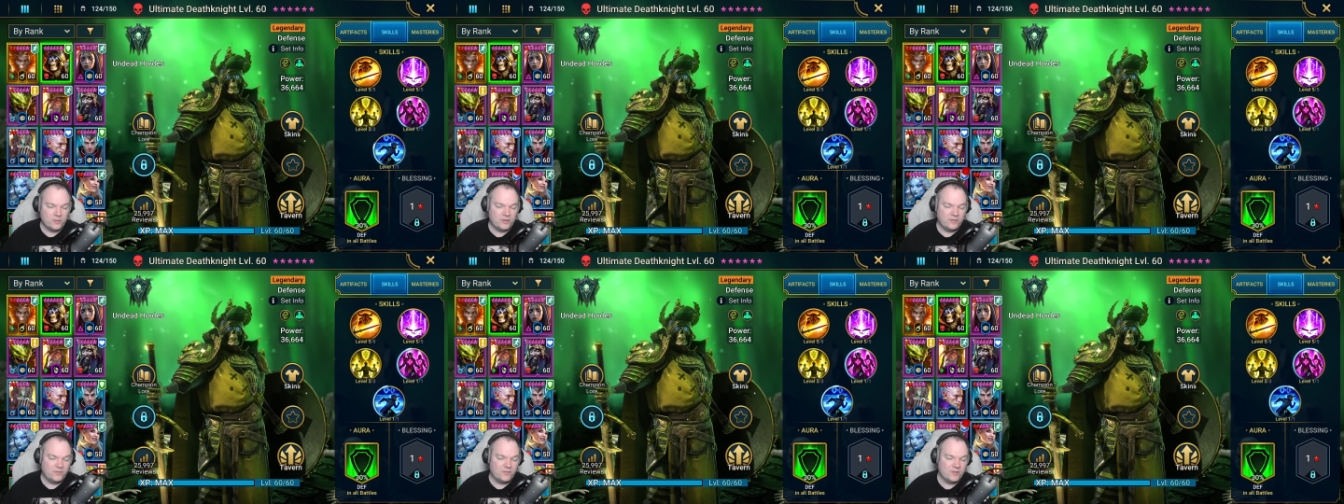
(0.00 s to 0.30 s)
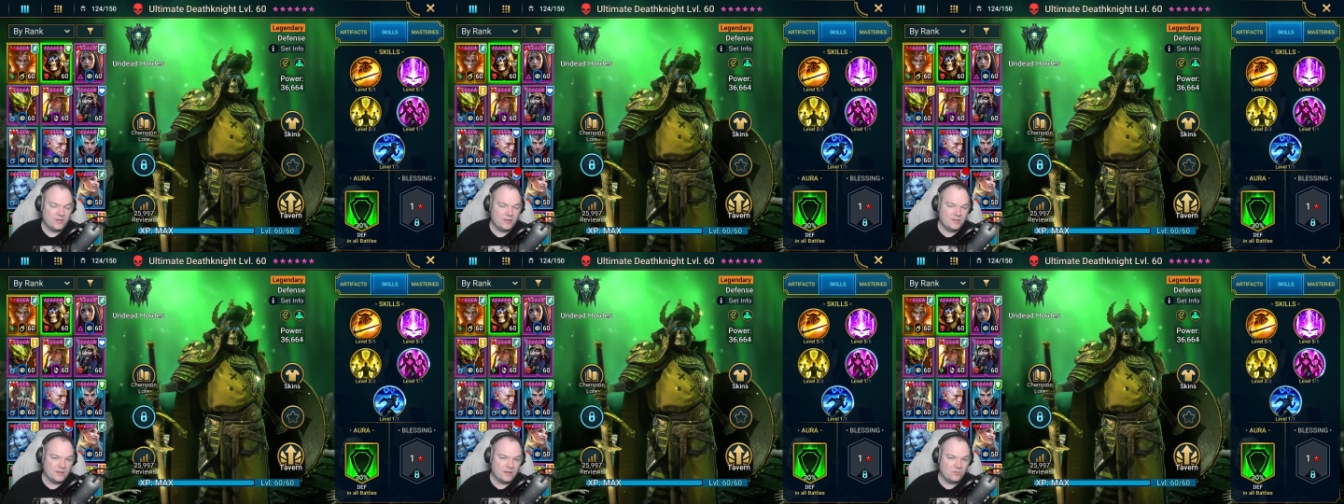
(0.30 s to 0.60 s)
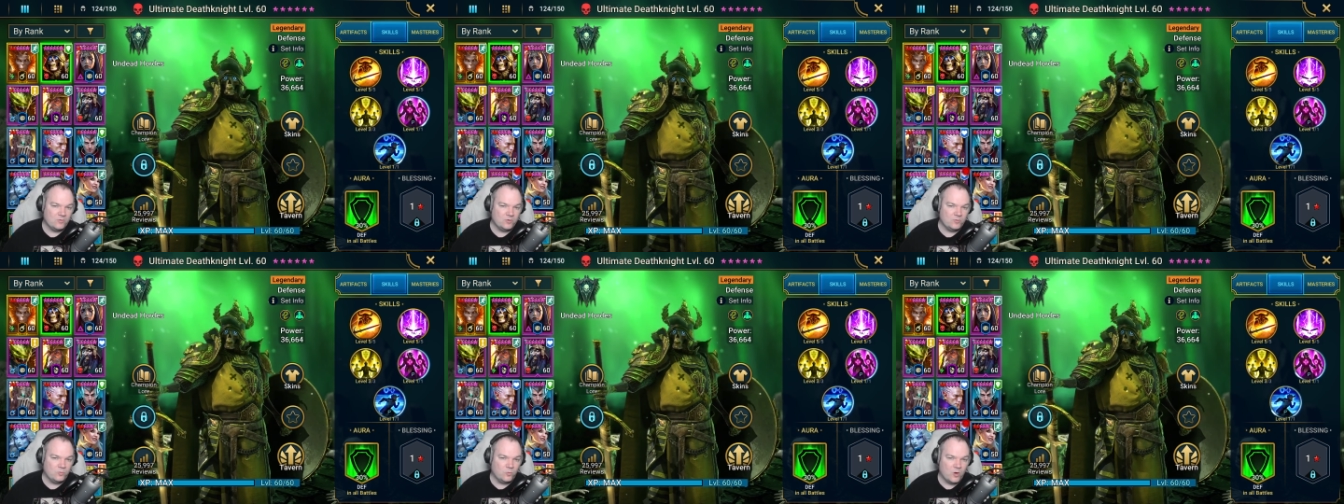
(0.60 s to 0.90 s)
thing that
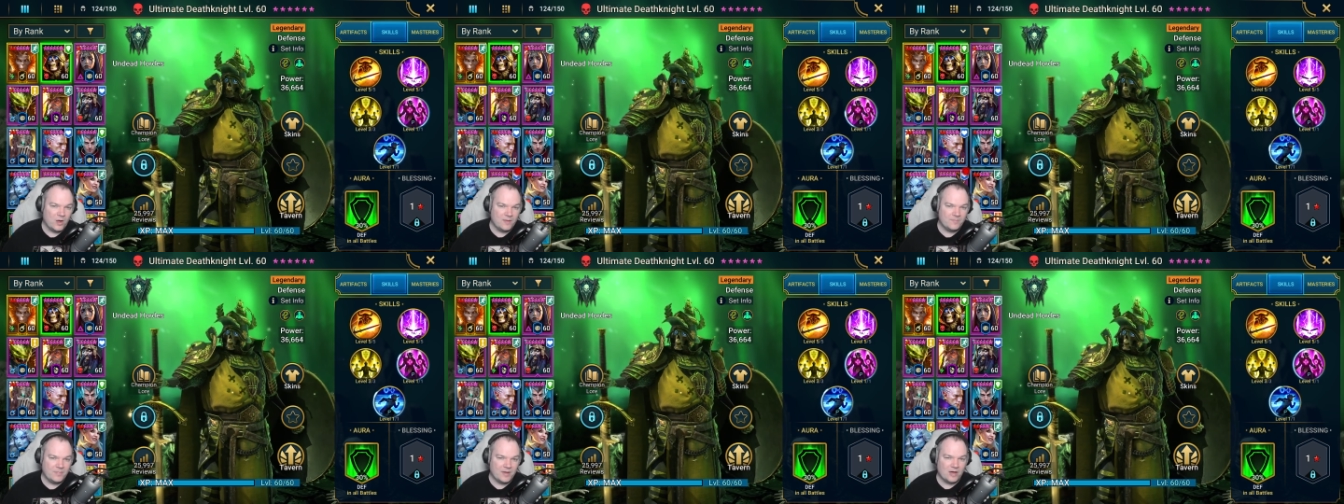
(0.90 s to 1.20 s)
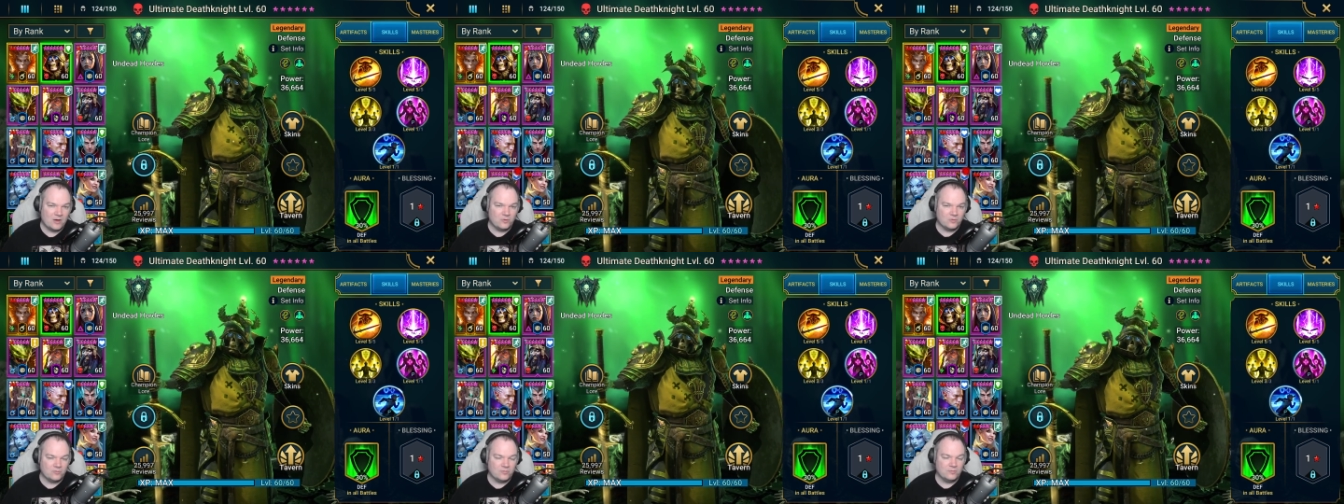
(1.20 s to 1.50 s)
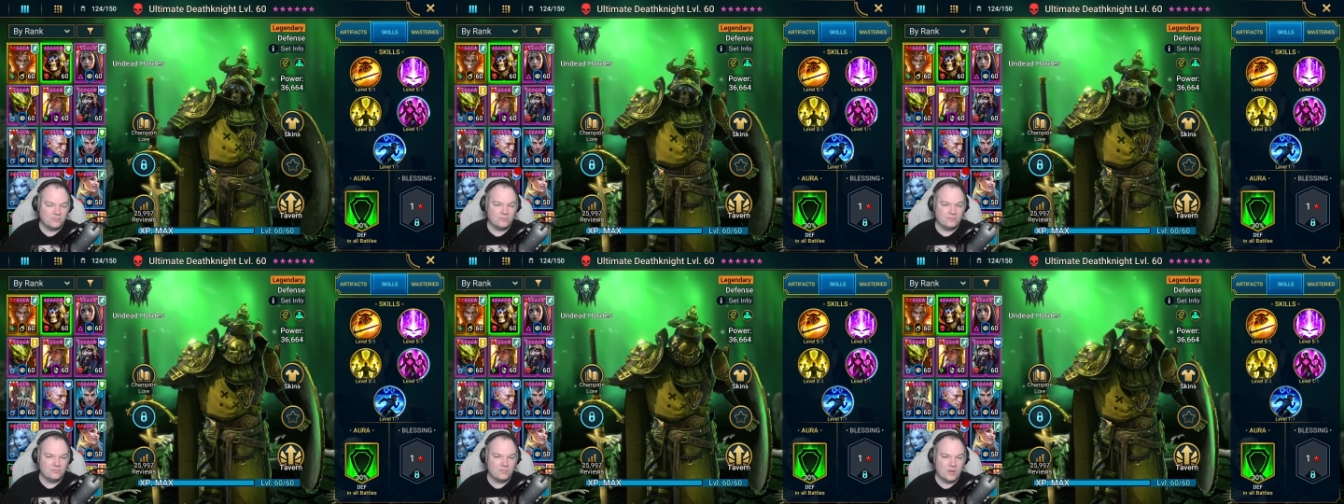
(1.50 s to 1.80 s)
would wipe out
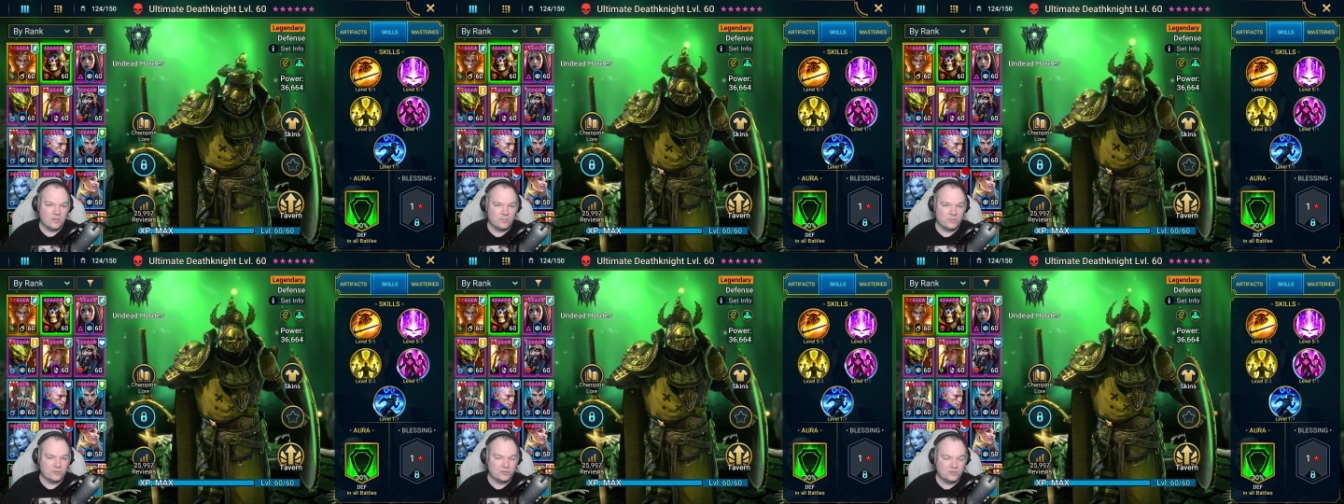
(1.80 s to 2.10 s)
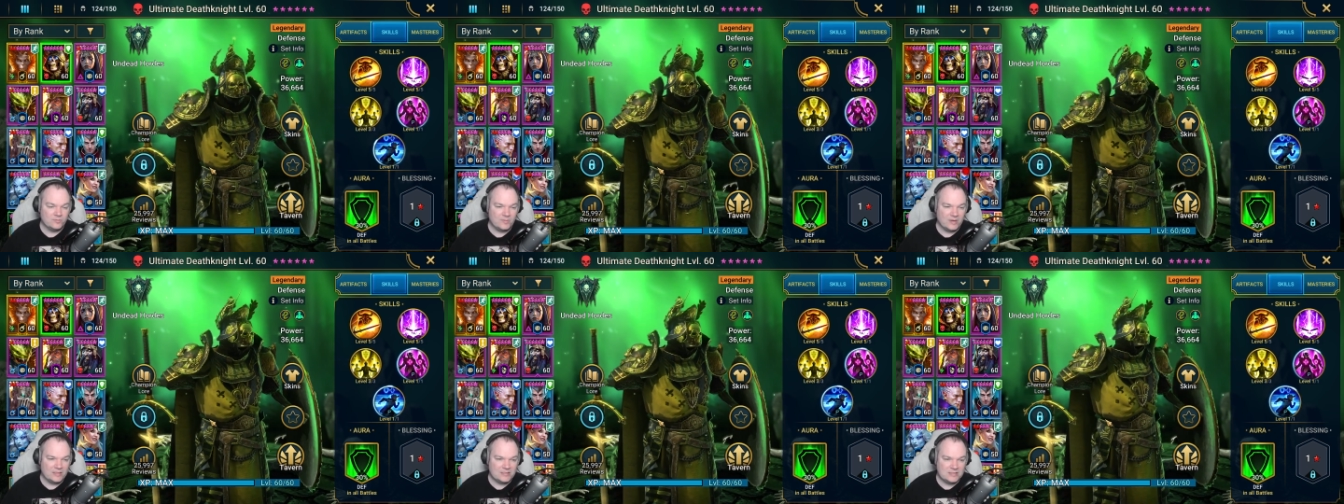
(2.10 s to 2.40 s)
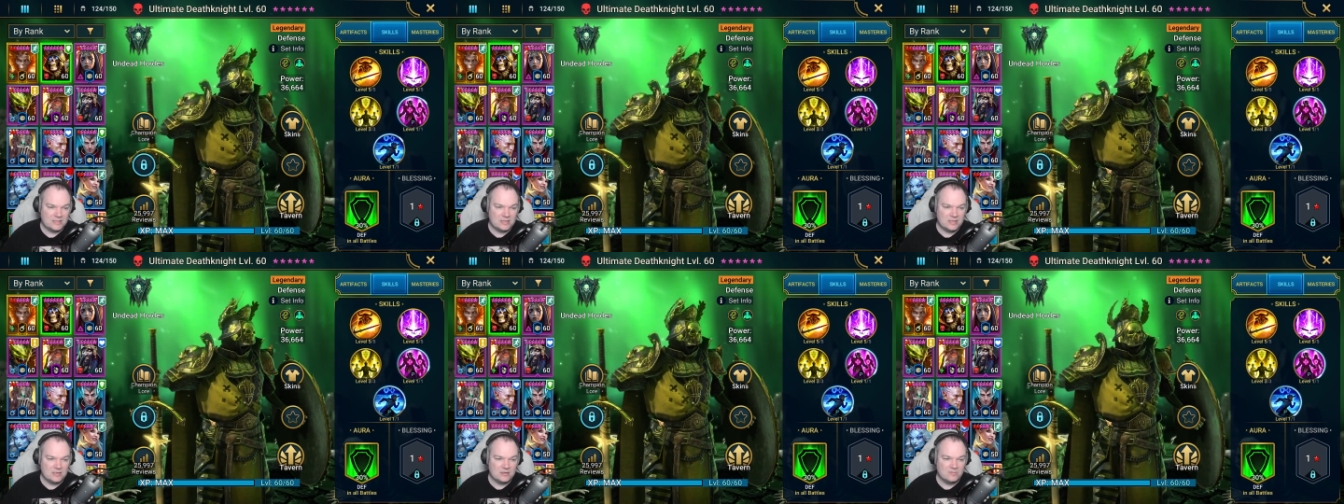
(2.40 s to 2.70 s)
members of my
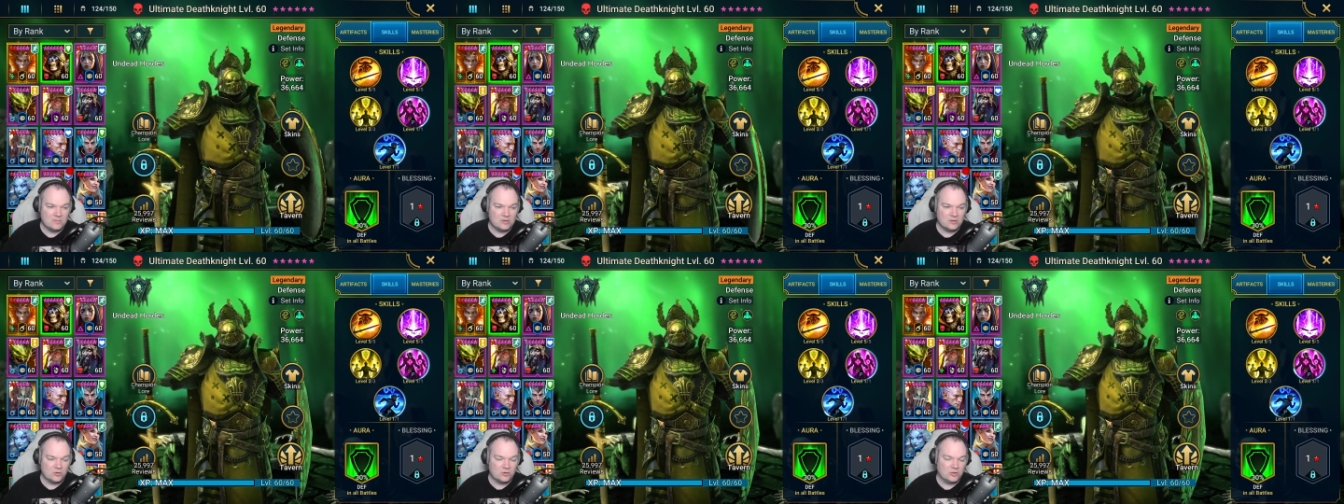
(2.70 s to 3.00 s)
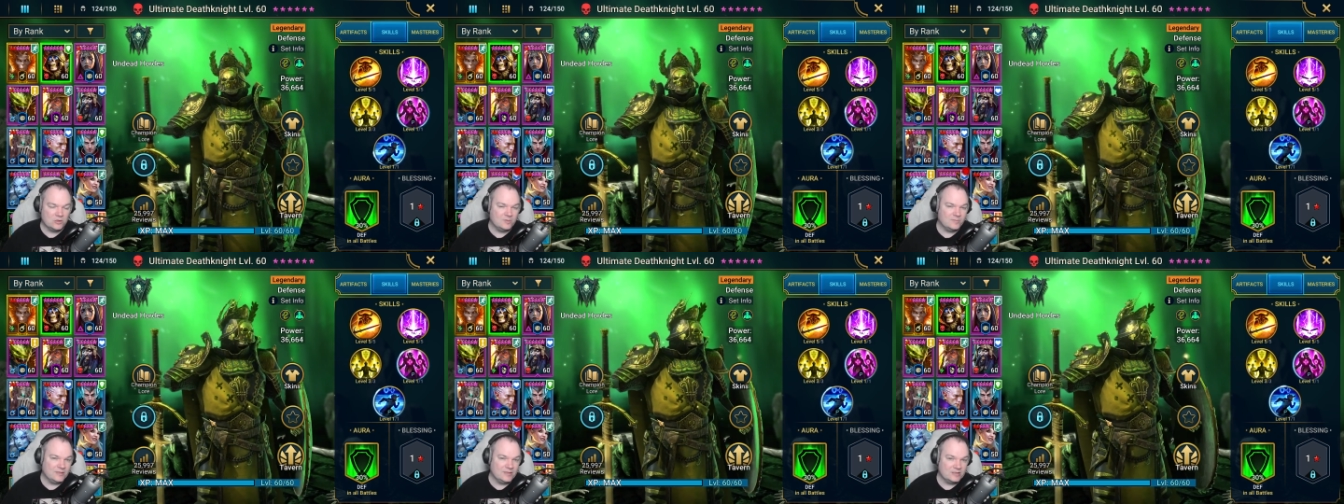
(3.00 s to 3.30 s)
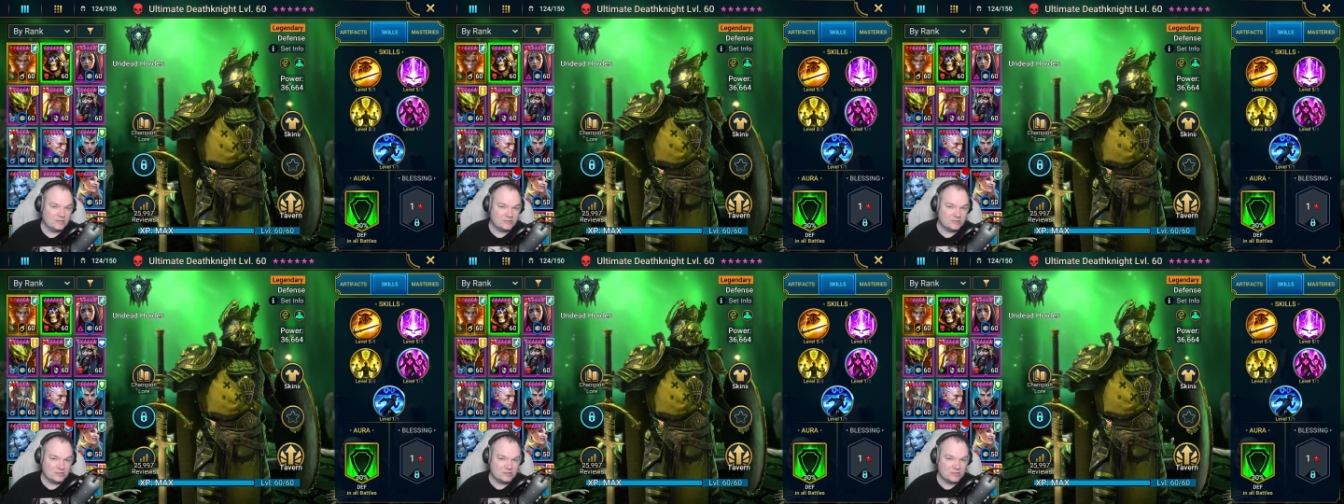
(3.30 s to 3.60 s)
team are going to be the
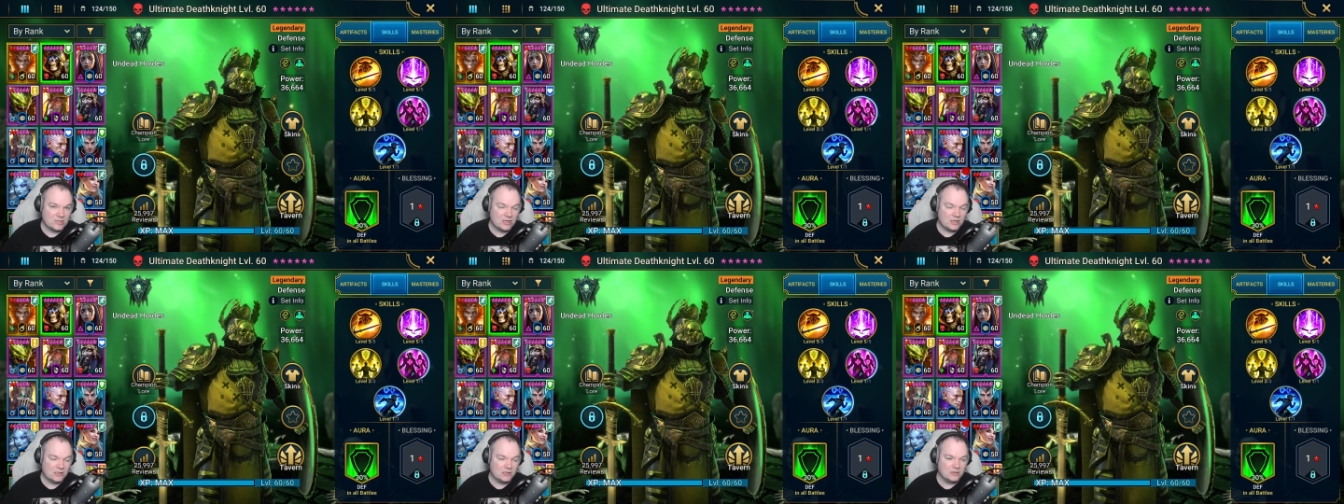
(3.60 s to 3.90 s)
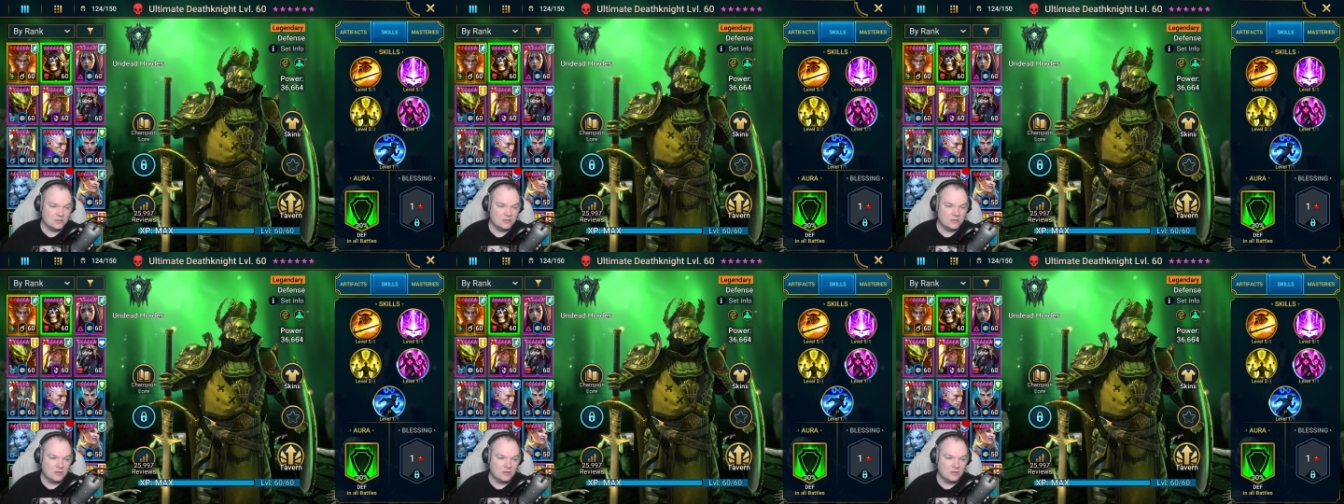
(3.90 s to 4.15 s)
stun,